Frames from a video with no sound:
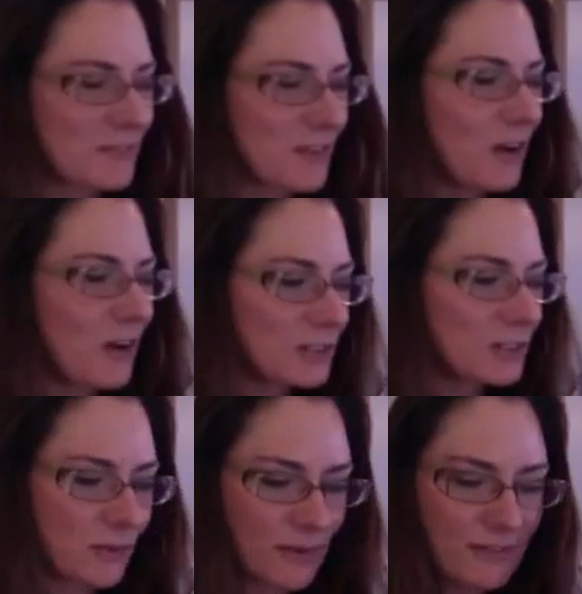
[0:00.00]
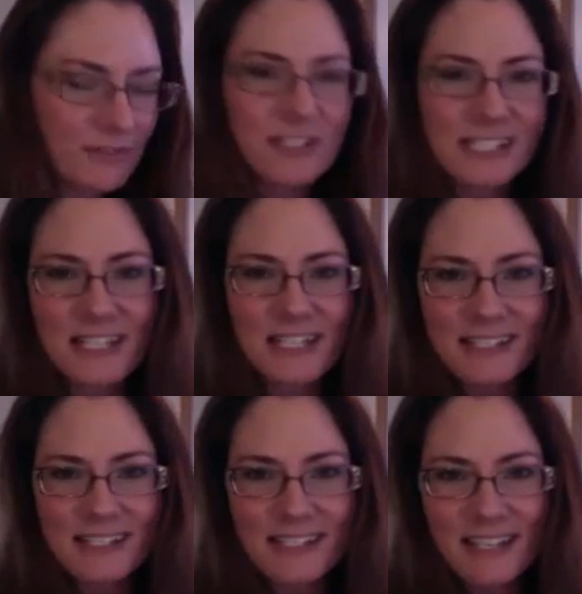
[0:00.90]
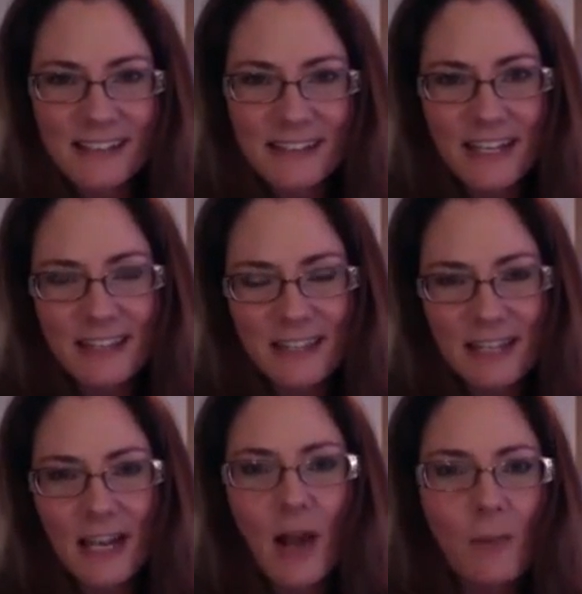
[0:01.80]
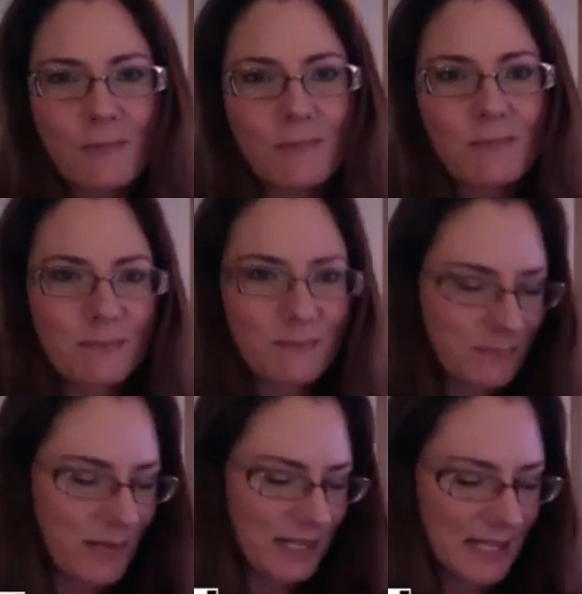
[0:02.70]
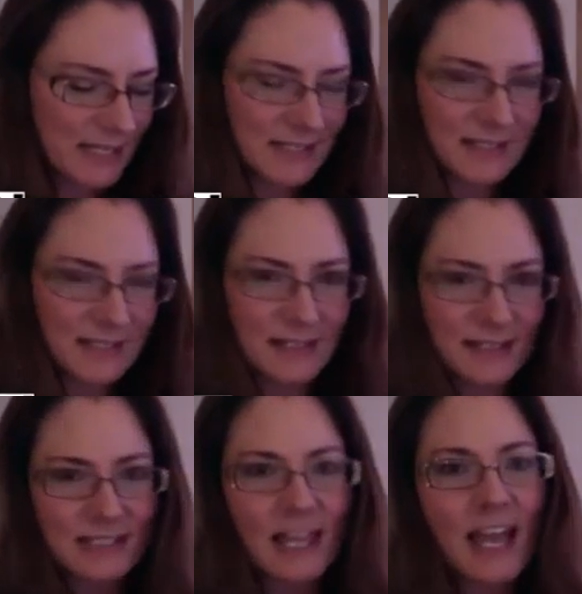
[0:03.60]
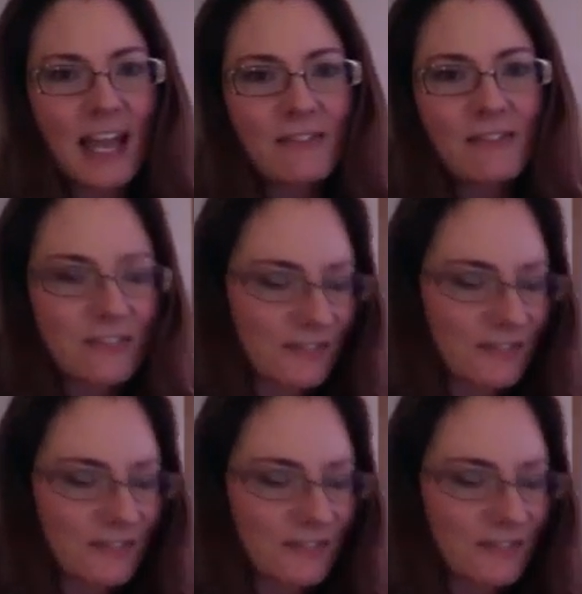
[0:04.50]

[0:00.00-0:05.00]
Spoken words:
of cultural references that help bring this to life.